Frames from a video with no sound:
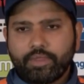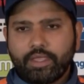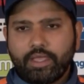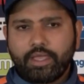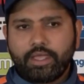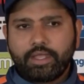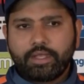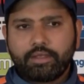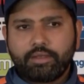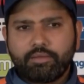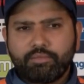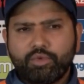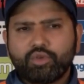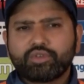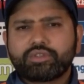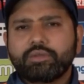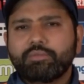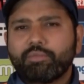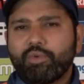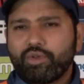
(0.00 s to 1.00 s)
and
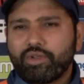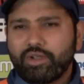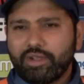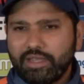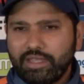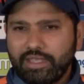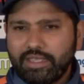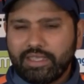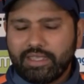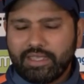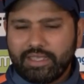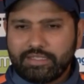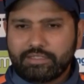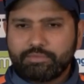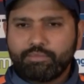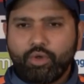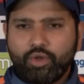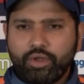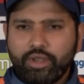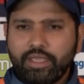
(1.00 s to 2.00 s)
most importantly,
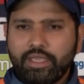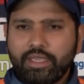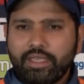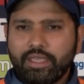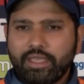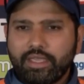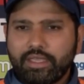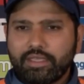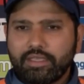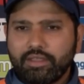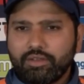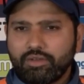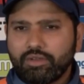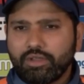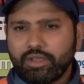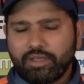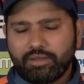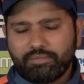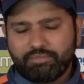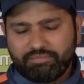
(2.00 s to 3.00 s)
his body, you know,
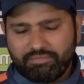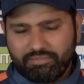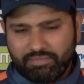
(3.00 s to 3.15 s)
uh,